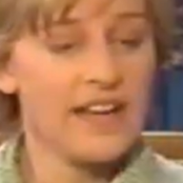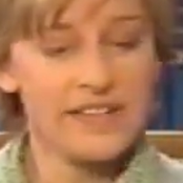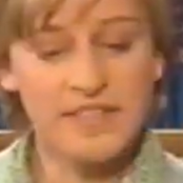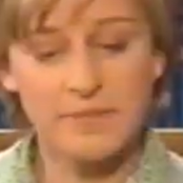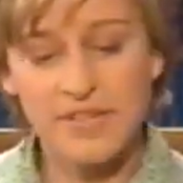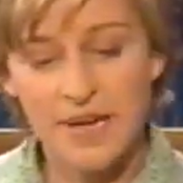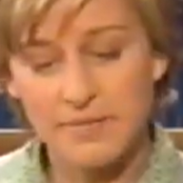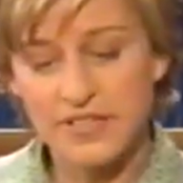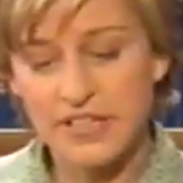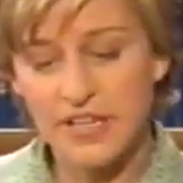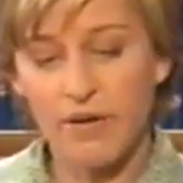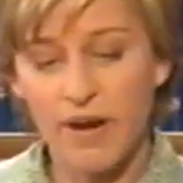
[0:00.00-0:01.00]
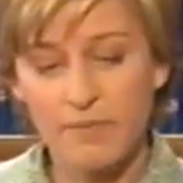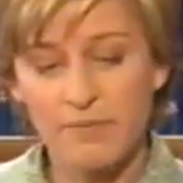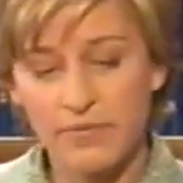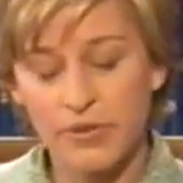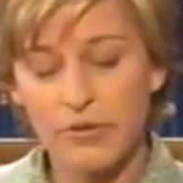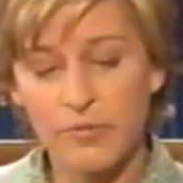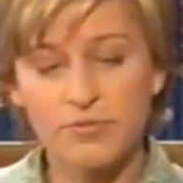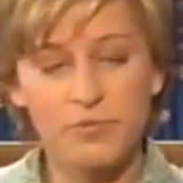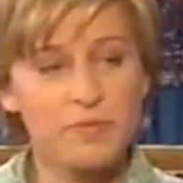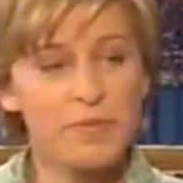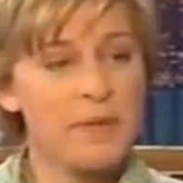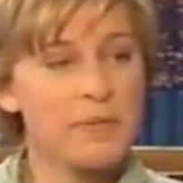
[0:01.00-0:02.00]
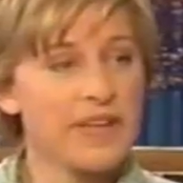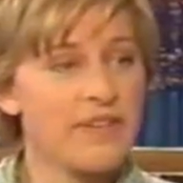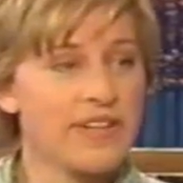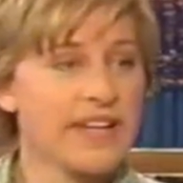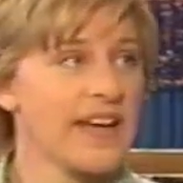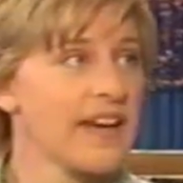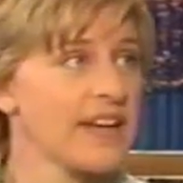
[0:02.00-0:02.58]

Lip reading: Sometimes, you know, I'm grouped people every day.